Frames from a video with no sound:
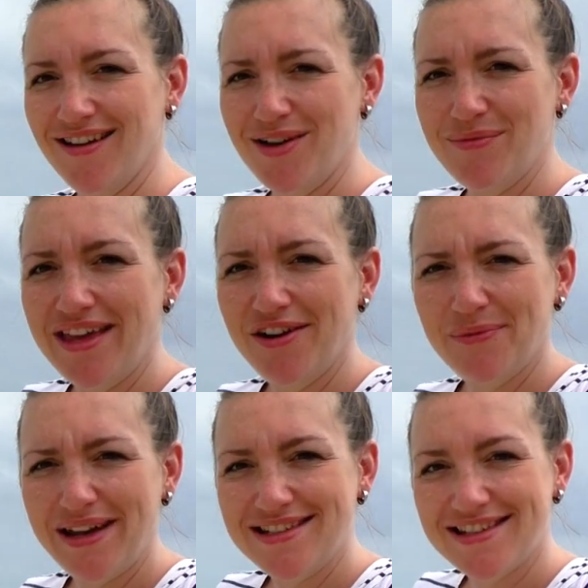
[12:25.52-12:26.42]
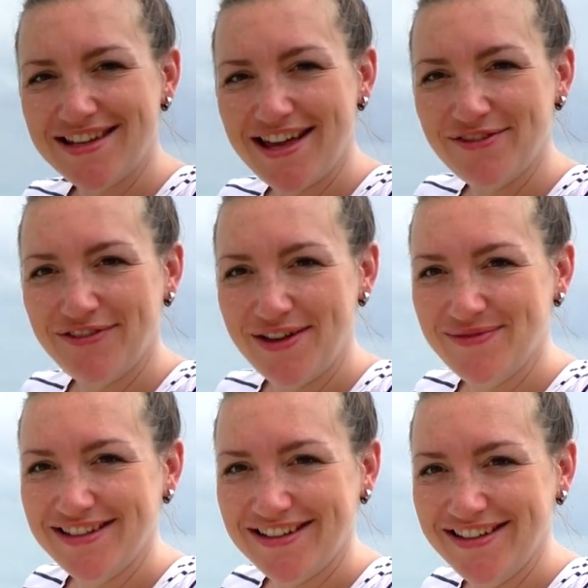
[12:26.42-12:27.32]
I'm here about to start a
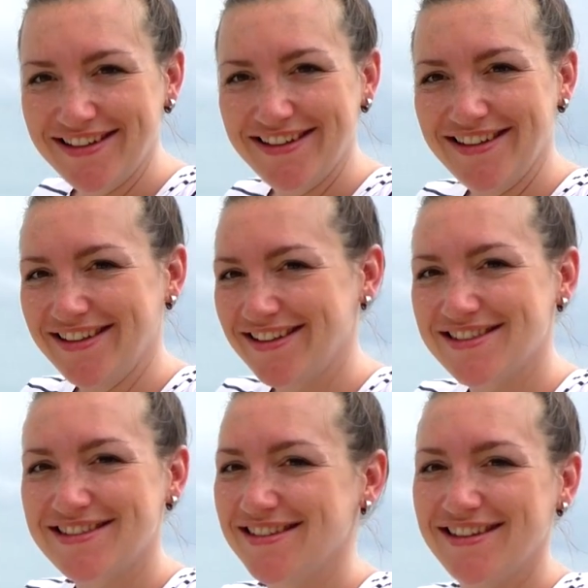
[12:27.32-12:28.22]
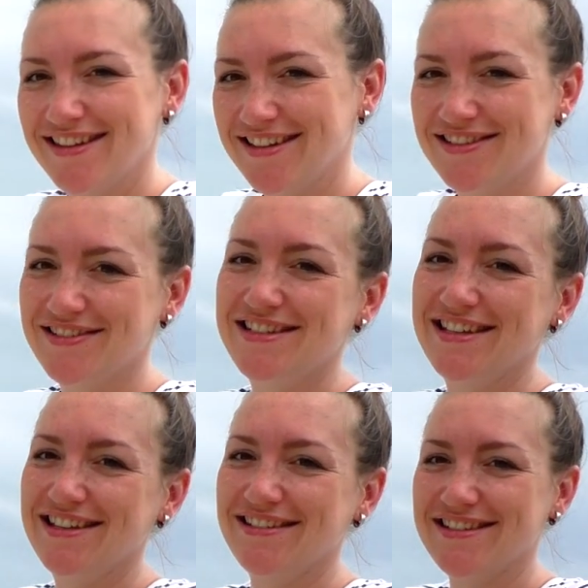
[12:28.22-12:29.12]
family. It's, it's
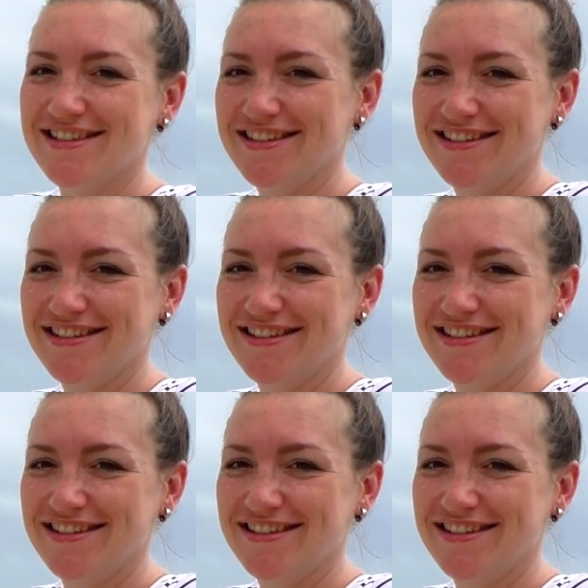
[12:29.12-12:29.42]
ridiculous